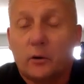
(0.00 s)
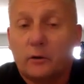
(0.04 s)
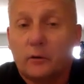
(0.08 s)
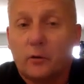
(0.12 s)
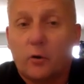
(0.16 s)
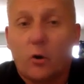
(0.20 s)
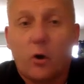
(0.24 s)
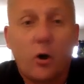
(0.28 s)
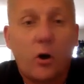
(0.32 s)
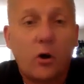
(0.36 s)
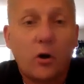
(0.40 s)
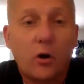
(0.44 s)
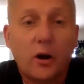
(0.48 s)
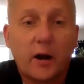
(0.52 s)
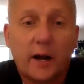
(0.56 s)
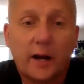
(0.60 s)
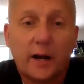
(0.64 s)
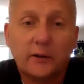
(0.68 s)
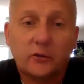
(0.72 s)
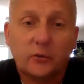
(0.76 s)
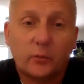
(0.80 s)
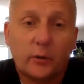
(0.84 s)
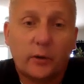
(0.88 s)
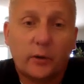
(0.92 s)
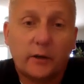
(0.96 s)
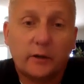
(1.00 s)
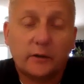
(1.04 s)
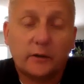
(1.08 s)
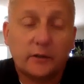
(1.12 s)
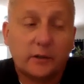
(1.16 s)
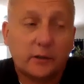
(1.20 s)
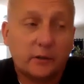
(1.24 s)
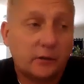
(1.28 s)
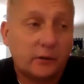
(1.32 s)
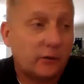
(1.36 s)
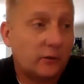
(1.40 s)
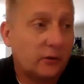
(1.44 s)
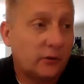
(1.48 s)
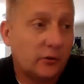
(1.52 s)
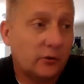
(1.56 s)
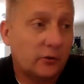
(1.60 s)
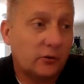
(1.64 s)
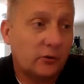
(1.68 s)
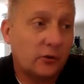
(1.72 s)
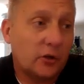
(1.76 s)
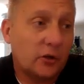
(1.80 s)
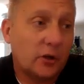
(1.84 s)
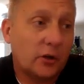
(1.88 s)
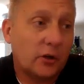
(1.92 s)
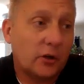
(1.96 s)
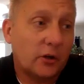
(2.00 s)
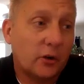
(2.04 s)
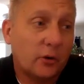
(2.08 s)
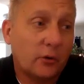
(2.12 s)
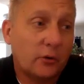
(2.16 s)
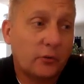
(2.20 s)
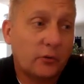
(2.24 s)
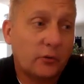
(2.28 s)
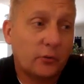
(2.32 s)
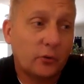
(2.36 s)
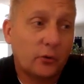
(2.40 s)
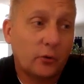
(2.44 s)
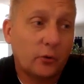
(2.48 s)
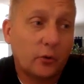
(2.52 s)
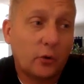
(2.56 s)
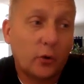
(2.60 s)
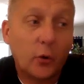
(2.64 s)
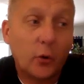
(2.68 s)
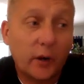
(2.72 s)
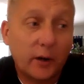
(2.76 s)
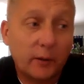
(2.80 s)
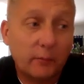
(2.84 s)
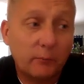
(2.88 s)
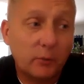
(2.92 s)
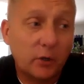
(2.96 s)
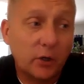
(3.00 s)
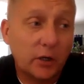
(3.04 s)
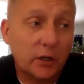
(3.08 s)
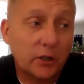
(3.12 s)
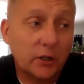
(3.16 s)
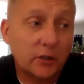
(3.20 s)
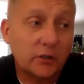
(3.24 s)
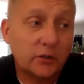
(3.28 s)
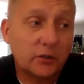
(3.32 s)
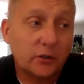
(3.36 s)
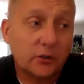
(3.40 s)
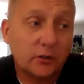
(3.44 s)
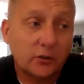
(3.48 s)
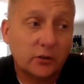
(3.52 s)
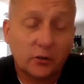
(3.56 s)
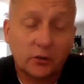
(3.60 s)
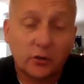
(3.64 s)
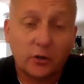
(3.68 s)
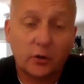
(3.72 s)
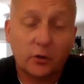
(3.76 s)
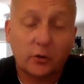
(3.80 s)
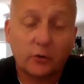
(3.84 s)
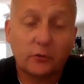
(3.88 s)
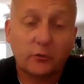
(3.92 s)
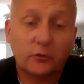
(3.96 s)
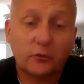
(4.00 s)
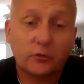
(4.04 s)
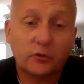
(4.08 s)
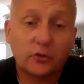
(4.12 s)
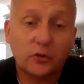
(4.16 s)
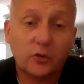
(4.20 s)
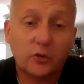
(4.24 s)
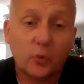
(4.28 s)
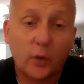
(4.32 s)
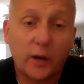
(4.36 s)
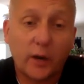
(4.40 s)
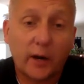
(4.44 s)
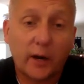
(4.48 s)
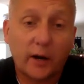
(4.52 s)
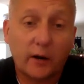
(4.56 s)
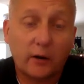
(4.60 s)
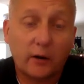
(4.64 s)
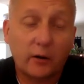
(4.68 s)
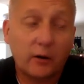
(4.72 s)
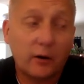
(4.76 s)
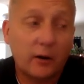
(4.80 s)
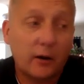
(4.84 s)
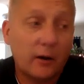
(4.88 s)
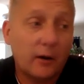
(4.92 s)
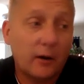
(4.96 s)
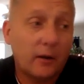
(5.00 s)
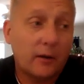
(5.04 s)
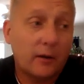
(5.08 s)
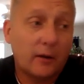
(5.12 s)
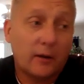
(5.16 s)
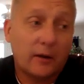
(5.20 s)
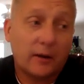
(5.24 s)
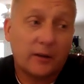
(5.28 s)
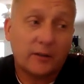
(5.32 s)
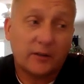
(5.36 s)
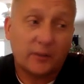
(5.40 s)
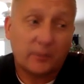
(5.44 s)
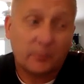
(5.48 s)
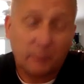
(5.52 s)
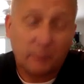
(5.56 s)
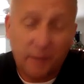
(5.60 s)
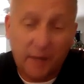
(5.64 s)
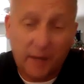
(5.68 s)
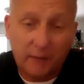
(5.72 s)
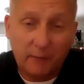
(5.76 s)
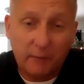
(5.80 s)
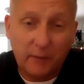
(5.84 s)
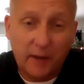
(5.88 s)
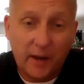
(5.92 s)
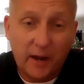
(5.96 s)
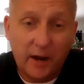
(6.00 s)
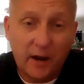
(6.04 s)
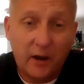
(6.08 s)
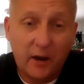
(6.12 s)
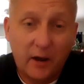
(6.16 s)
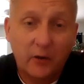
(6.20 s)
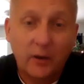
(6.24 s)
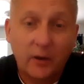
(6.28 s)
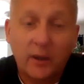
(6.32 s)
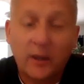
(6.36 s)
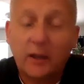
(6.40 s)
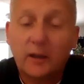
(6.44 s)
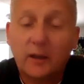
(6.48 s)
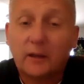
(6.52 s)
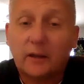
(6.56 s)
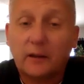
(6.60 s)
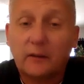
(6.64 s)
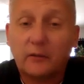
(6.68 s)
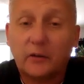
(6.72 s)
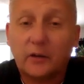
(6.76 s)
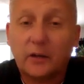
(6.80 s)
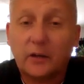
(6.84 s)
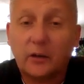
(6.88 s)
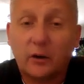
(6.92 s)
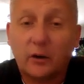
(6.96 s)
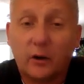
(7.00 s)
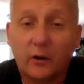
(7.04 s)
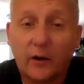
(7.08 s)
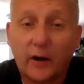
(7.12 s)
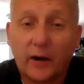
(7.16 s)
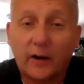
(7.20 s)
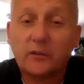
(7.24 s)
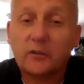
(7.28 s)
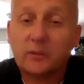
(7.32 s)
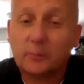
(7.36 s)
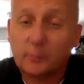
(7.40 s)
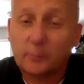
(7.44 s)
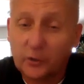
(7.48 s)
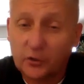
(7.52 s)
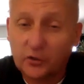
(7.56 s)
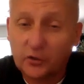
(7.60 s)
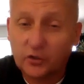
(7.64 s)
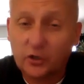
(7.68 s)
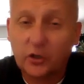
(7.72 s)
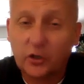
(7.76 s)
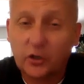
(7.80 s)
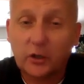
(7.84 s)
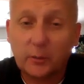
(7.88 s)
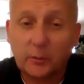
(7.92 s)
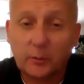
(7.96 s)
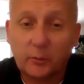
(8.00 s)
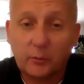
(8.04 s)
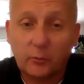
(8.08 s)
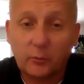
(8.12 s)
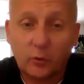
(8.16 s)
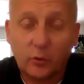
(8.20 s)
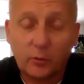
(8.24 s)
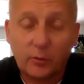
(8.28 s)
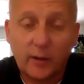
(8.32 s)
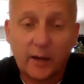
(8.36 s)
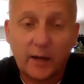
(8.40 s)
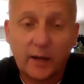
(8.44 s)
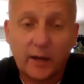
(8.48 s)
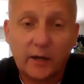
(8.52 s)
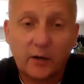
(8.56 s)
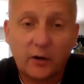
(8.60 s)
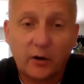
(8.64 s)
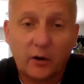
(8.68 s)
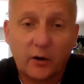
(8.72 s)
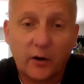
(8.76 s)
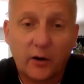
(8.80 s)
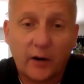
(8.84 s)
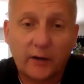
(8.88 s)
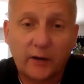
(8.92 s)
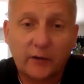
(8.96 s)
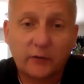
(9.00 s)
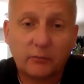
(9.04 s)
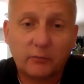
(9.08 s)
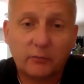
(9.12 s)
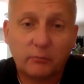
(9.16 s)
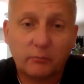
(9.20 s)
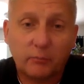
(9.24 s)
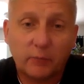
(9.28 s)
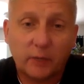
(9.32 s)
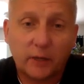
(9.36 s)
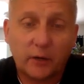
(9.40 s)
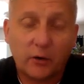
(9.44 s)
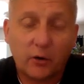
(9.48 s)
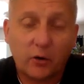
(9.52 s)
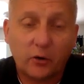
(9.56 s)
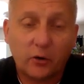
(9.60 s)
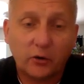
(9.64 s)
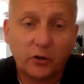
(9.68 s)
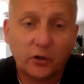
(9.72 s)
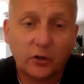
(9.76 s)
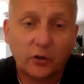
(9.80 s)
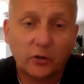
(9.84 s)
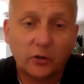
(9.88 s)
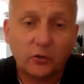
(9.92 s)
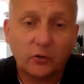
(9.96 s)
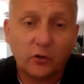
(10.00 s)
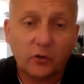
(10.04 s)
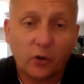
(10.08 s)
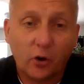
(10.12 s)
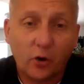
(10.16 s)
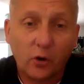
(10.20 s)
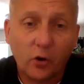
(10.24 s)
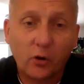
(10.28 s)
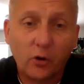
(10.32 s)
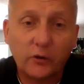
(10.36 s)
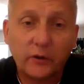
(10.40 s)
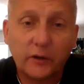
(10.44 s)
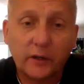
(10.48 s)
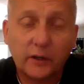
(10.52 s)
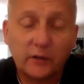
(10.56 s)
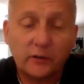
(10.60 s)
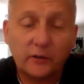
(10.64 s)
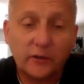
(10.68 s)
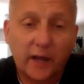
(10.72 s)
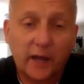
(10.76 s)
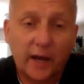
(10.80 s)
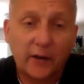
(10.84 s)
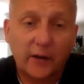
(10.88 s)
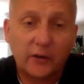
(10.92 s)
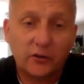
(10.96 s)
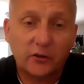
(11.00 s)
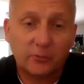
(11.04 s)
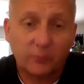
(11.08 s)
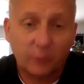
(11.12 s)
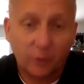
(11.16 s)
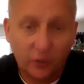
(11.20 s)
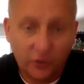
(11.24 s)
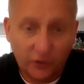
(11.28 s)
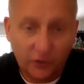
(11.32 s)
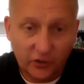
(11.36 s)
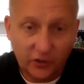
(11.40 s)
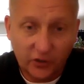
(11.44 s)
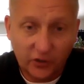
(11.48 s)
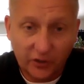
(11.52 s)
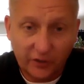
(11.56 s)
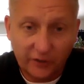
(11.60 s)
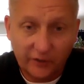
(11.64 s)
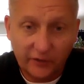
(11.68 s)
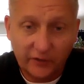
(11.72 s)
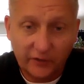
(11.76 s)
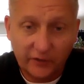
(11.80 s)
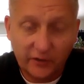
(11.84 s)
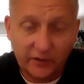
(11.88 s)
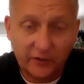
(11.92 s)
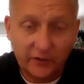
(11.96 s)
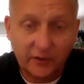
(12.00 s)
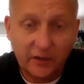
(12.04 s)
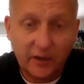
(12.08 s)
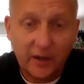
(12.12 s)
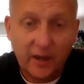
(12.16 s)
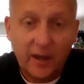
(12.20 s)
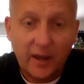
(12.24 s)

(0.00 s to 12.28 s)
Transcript: all kinds of ways. You could go through QuickBooks, you could go through Square. I said PayPal, even ERS. I'm going to show you a little bit more about ERS, but you can use all these as your merchant services.